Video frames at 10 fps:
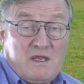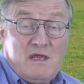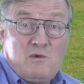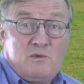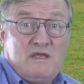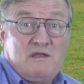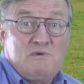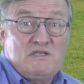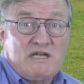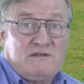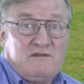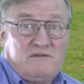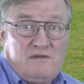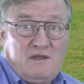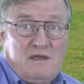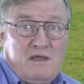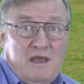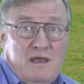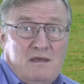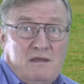We rejected
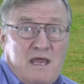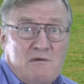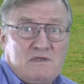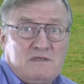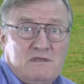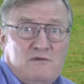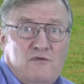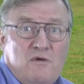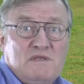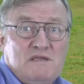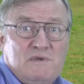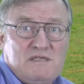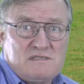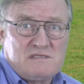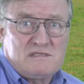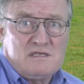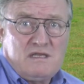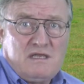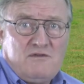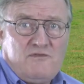Aran for many reasons.
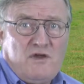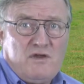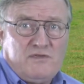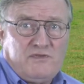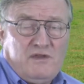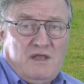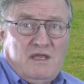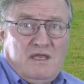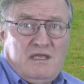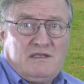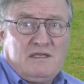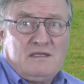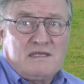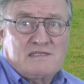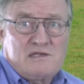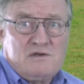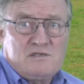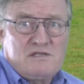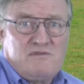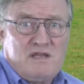First, it can
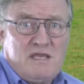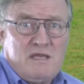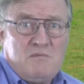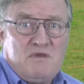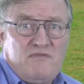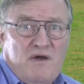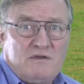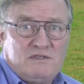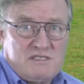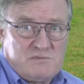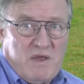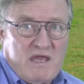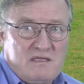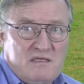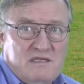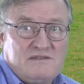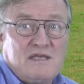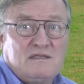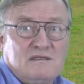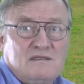exclusively be found in Spain.
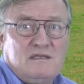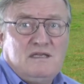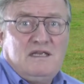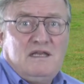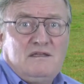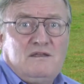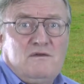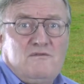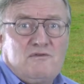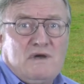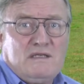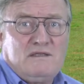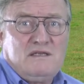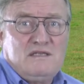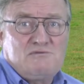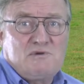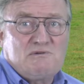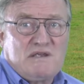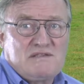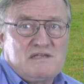Second, the variety is
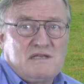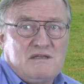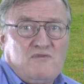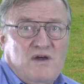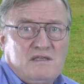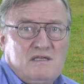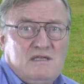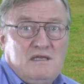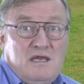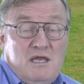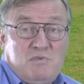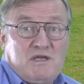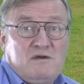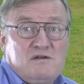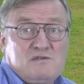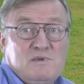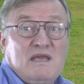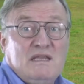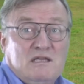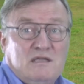regressing. And finally, because we
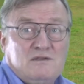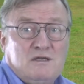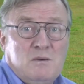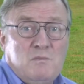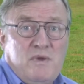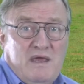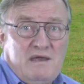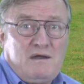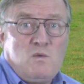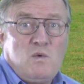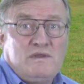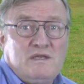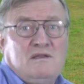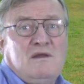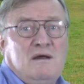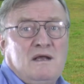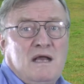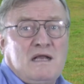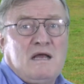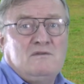cannot compare 1 hectare
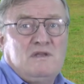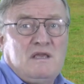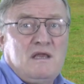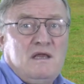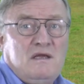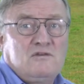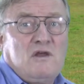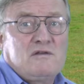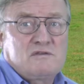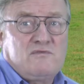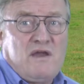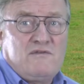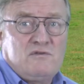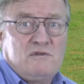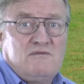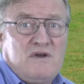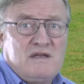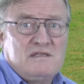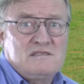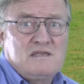counting 1,500
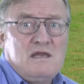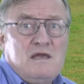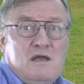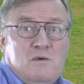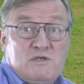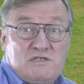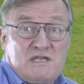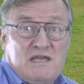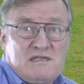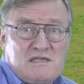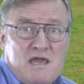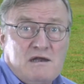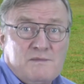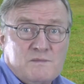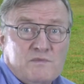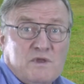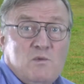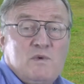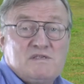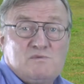vines, which is the case here,
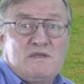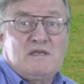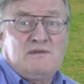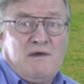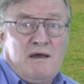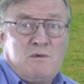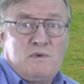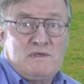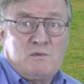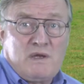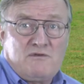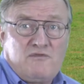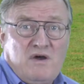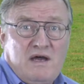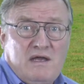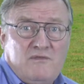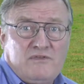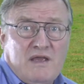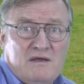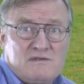with 1 hectare where
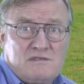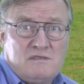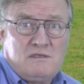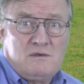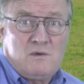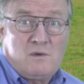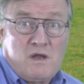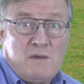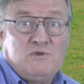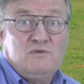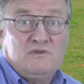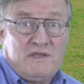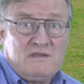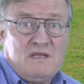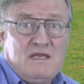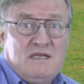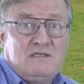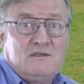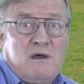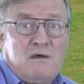5,000 or up to
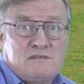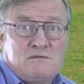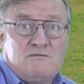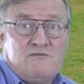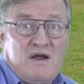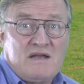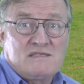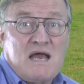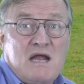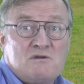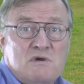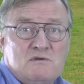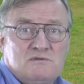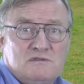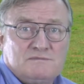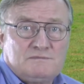10,000 vines are grown.